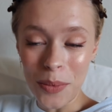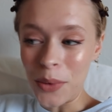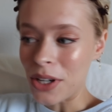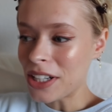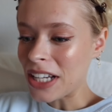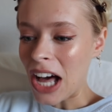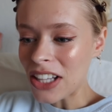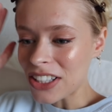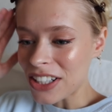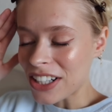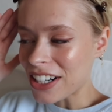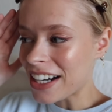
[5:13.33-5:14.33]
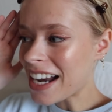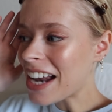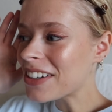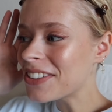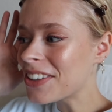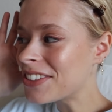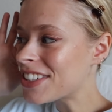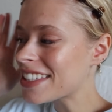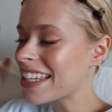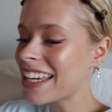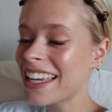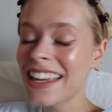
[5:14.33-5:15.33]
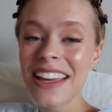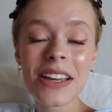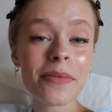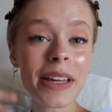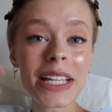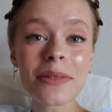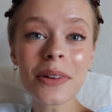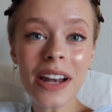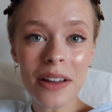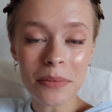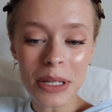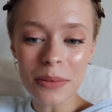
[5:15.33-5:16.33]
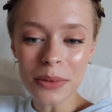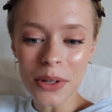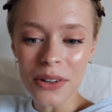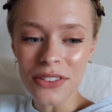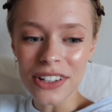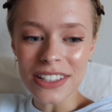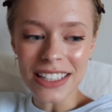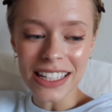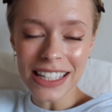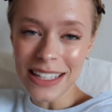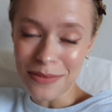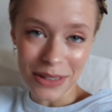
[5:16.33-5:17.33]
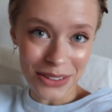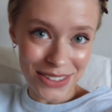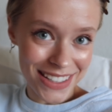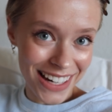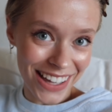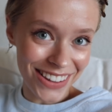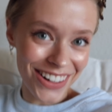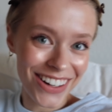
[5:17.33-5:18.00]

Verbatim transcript: wood color, and I don't know, it just like makes me want to have people over to like eat meals together.